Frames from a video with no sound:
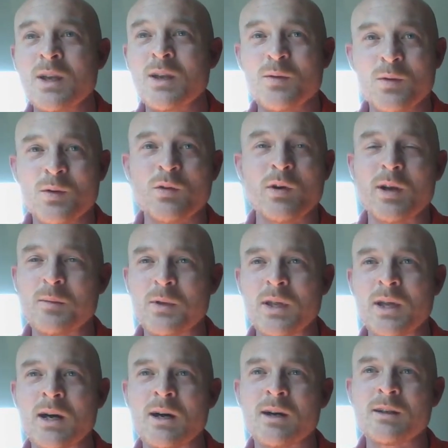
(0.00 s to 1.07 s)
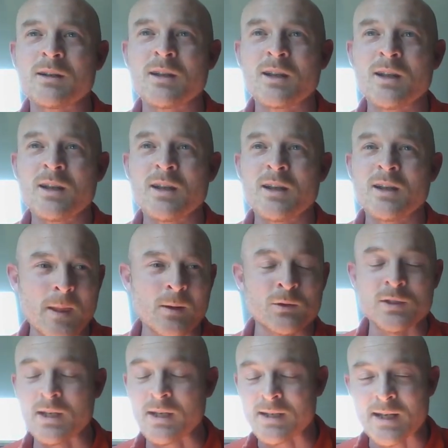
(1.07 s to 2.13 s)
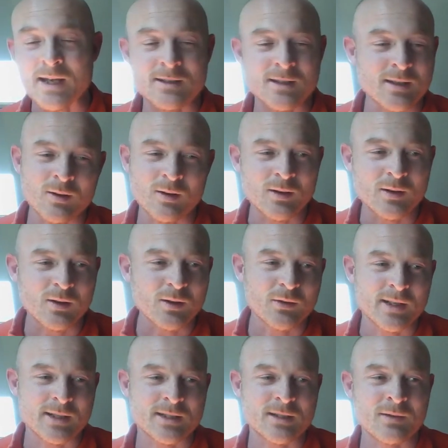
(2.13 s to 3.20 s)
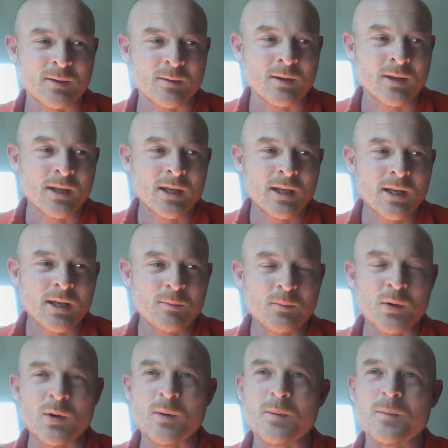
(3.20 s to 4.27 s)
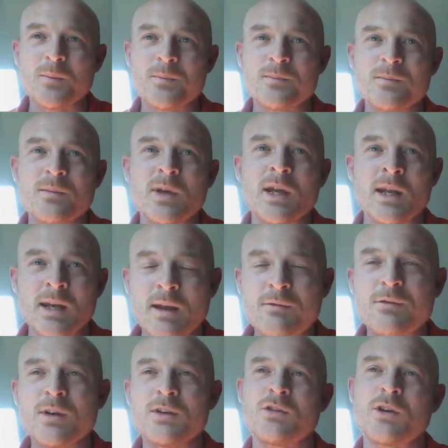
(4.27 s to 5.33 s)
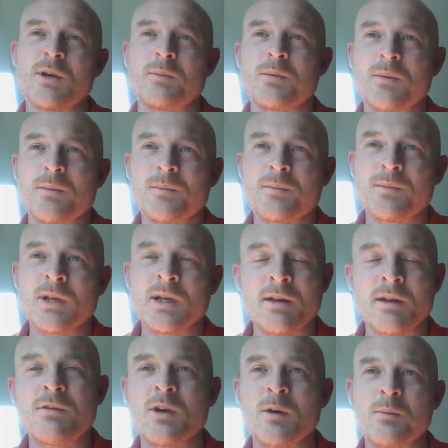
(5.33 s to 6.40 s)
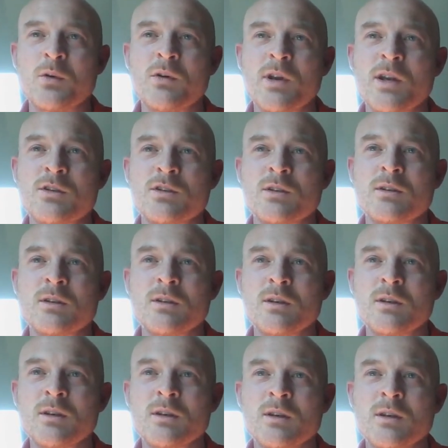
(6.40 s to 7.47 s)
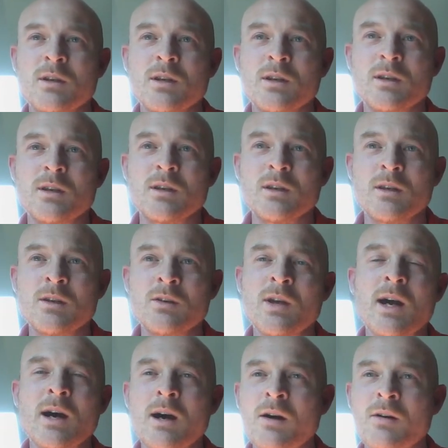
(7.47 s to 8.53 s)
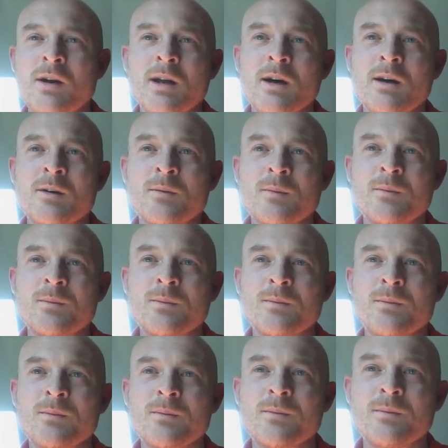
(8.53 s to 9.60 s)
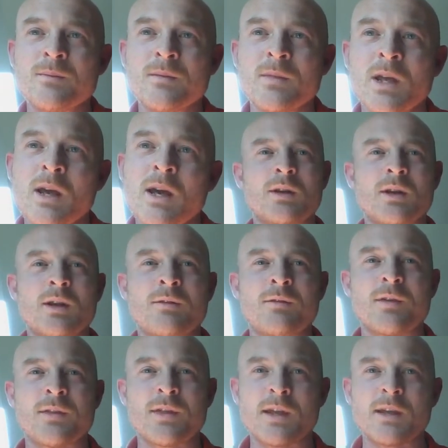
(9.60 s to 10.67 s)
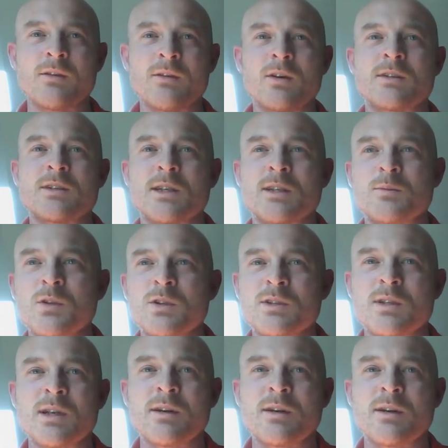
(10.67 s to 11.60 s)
incredibly hard. I was in the desert and all the rest of it. But in every trip, in every operation, you get R&R. If you think you've got 6 months in